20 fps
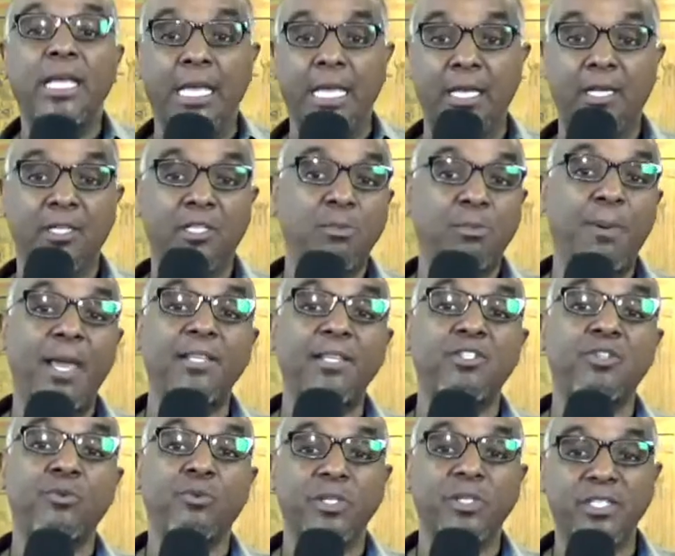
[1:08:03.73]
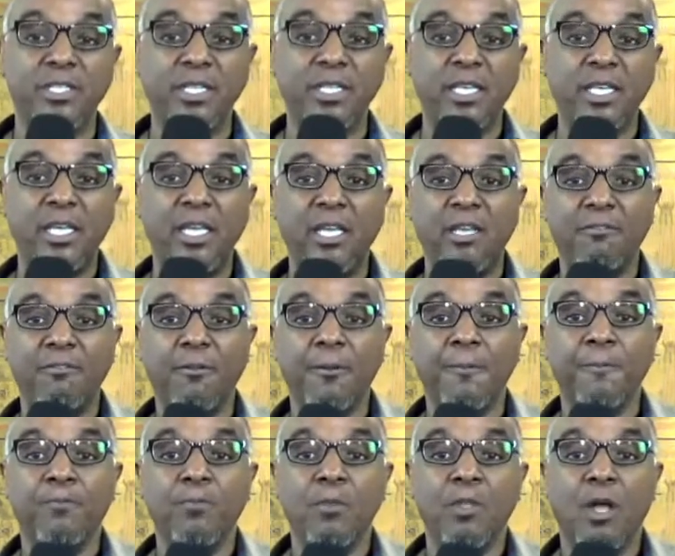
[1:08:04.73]
in a space to receive.
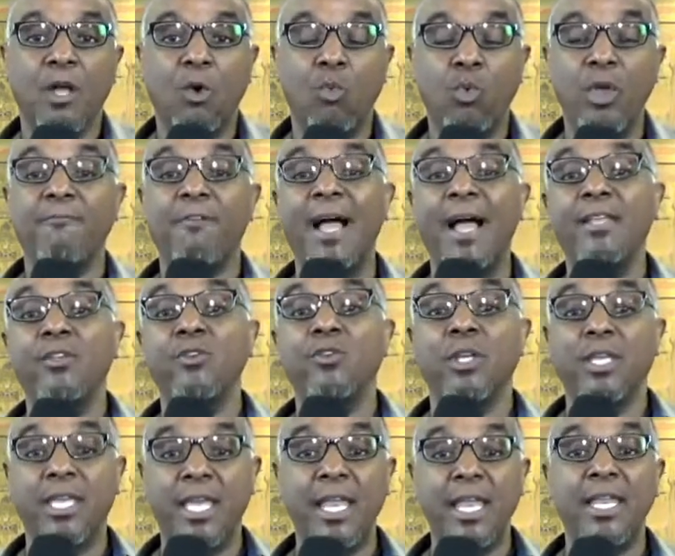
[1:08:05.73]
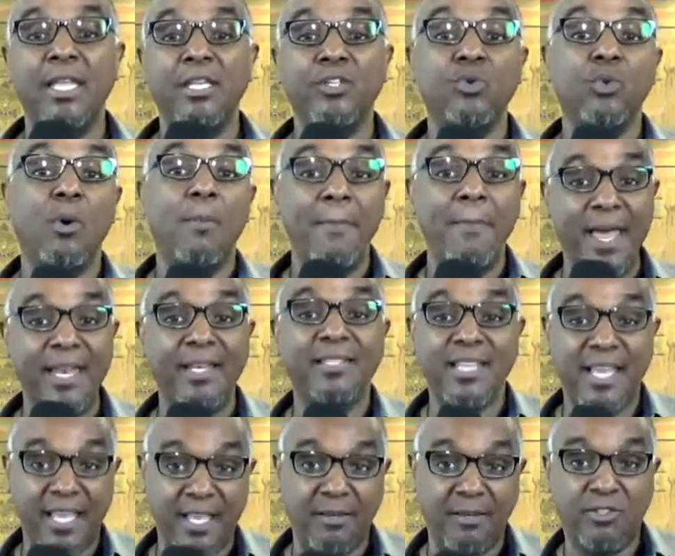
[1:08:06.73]
We invite you to get into a
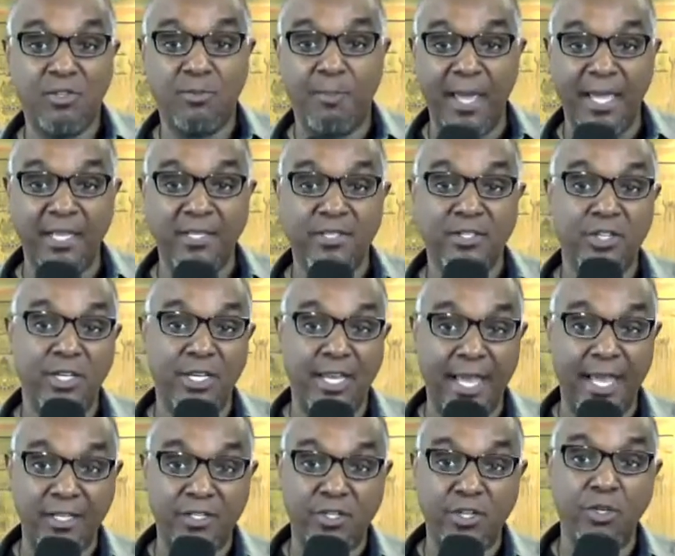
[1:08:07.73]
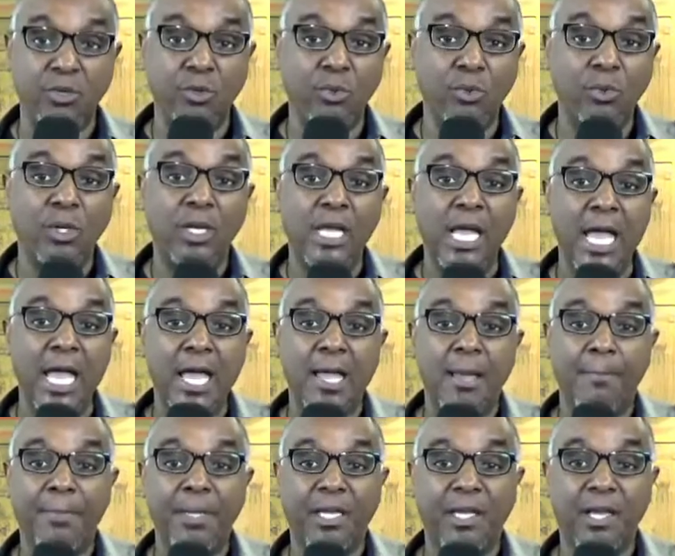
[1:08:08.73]
meditative space today too,
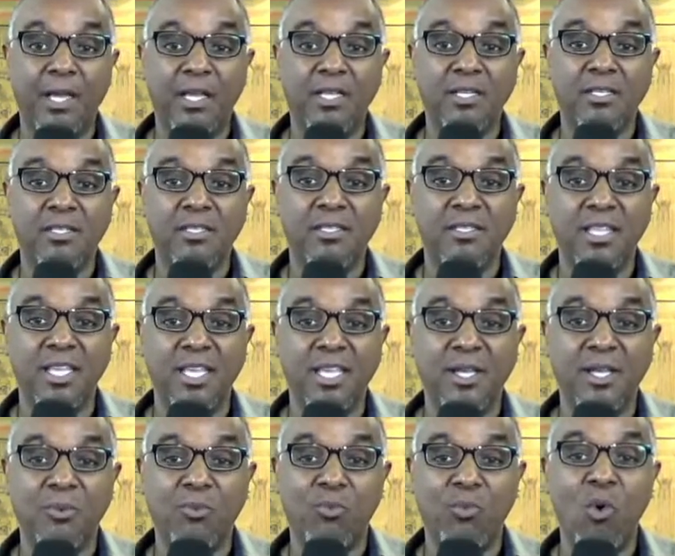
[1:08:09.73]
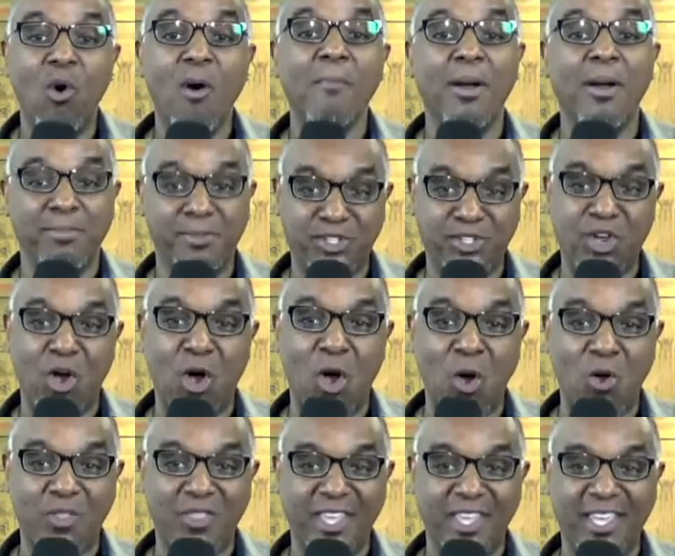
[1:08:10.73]
because the warm-up
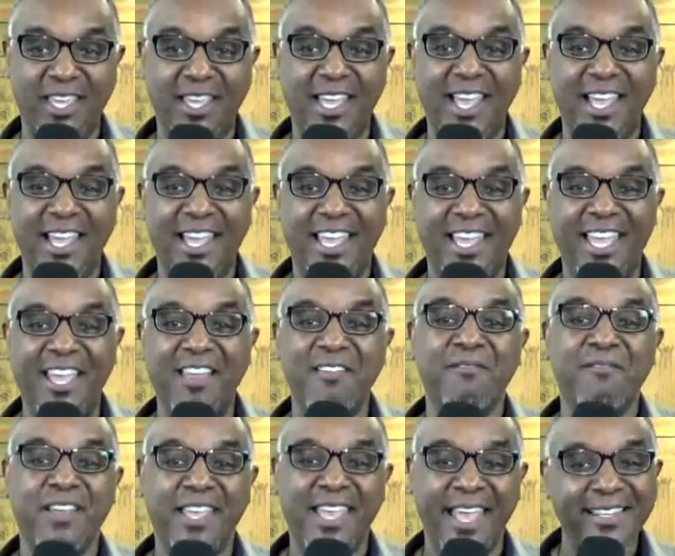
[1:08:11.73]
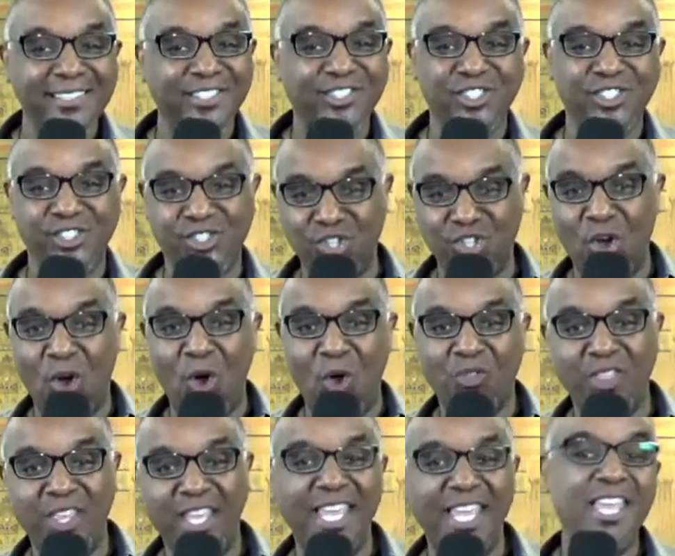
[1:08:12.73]
song, the invocation song,
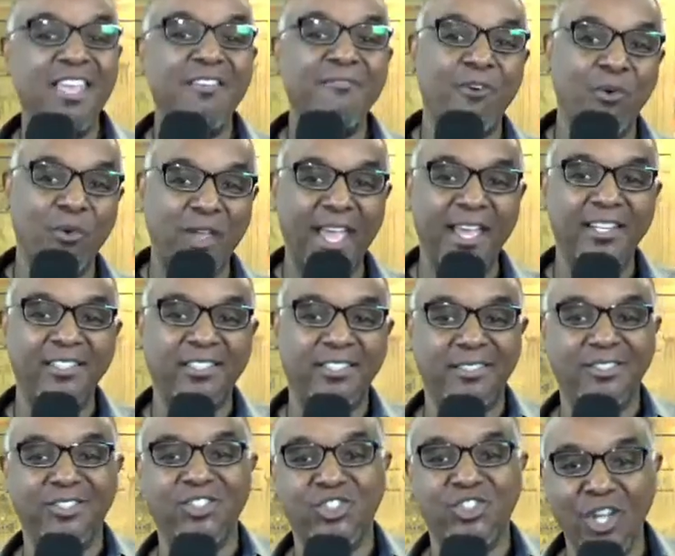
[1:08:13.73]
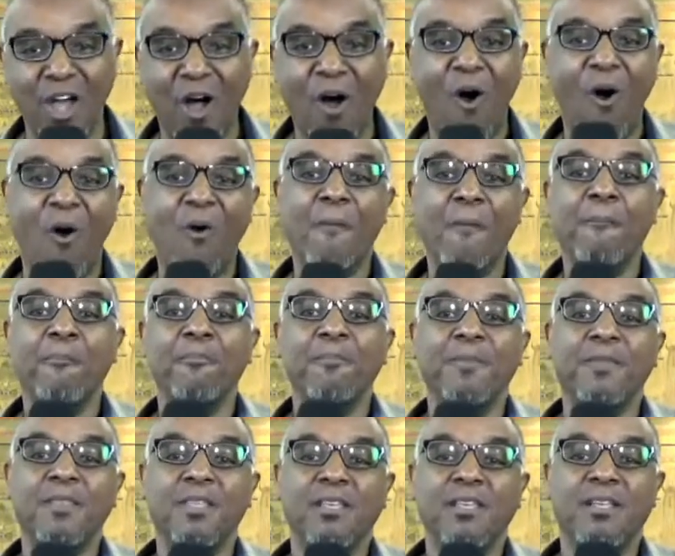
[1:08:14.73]
the evocation song
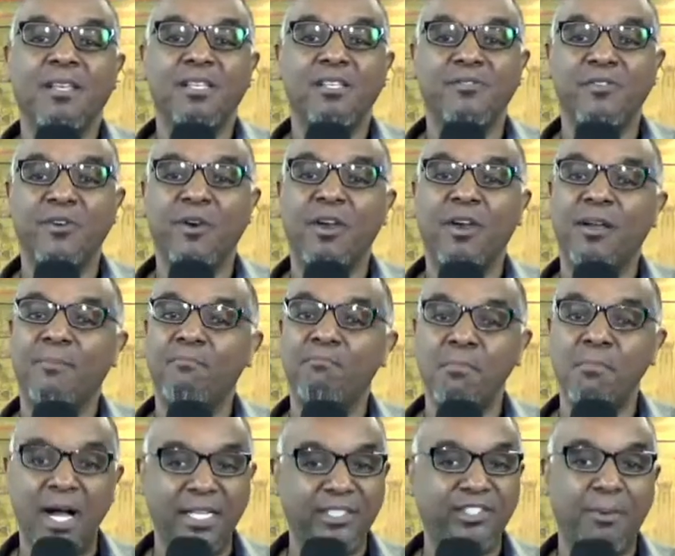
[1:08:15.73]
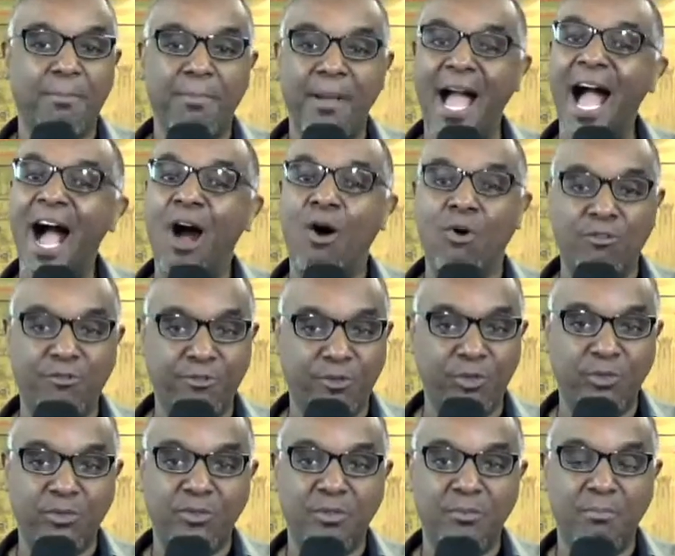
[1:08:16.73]
is very much a
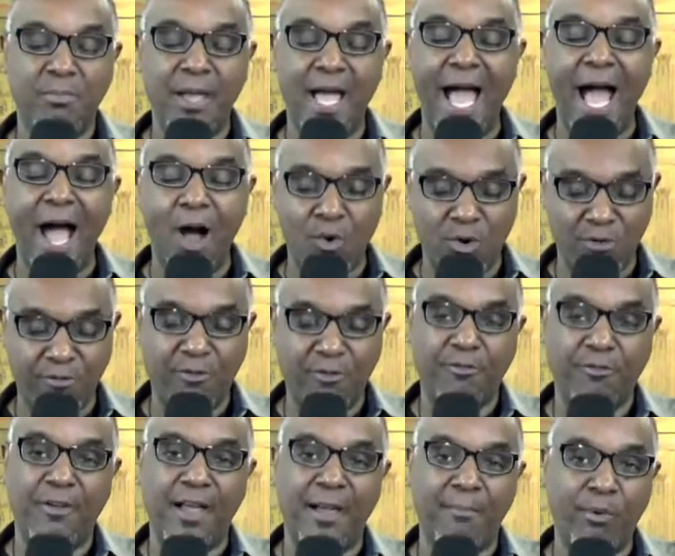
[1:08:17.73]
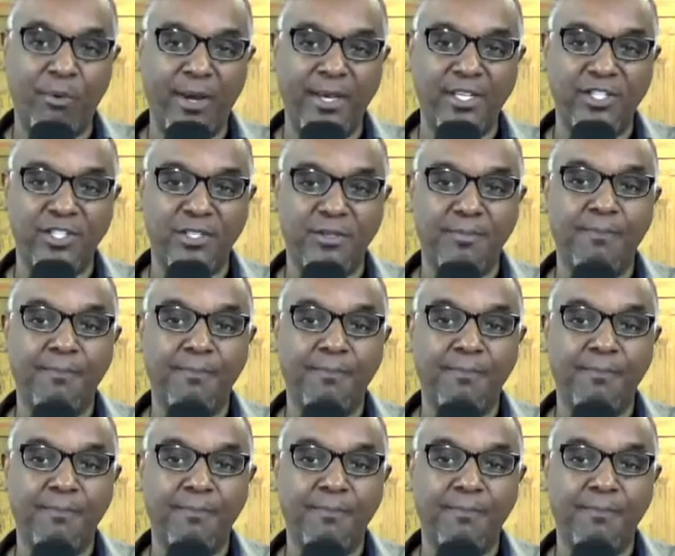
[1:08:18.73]
powerful, powerful vibration.